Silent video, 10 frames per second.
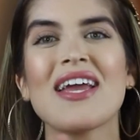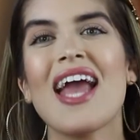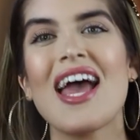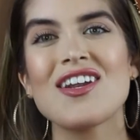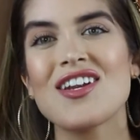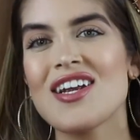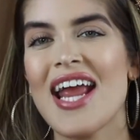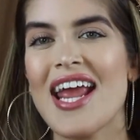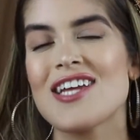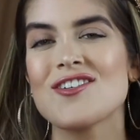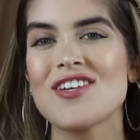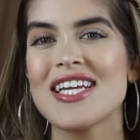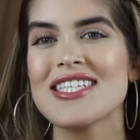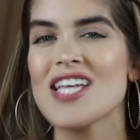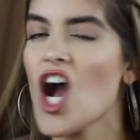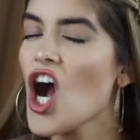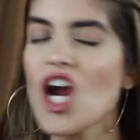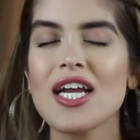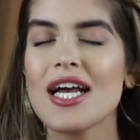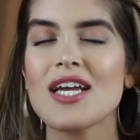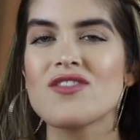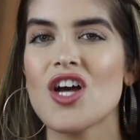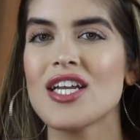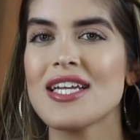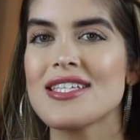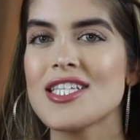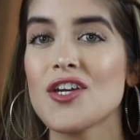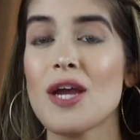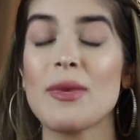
My editor, Adrian's archives on Instagram,